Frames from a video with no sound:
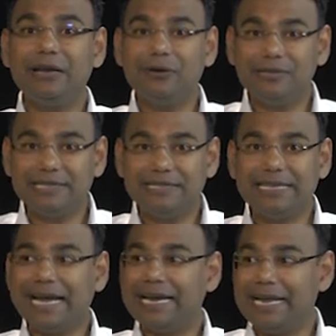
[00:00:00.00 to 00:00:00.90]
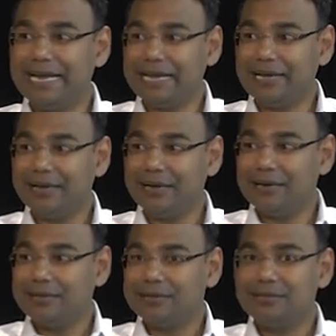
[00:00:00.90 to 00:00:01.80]
knows exactly
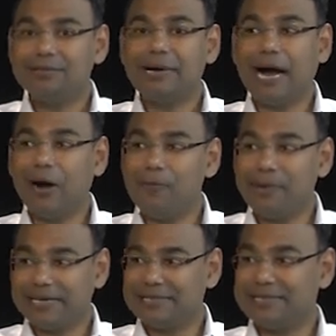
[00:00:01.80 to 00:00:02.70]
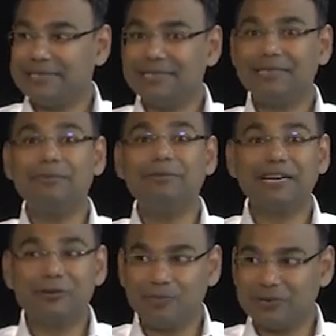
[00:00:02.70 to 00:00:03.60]
how much
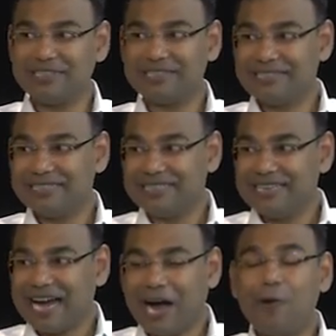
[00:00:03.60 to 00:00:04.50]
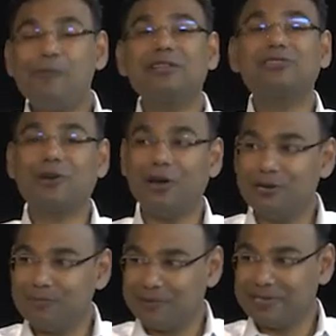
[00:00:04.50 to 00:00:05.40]
turmeric to put, how much
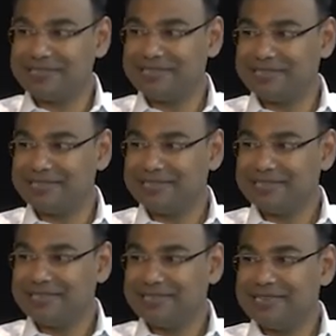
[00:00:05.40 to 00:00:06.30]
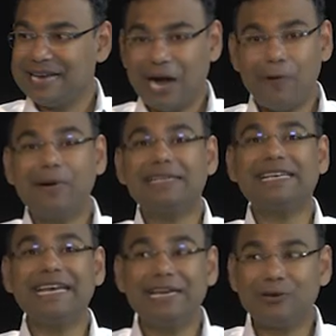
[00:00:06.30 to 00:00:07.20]
salt to put, how much
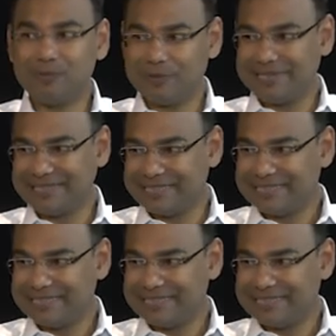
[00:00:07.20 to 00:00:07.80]
heat to put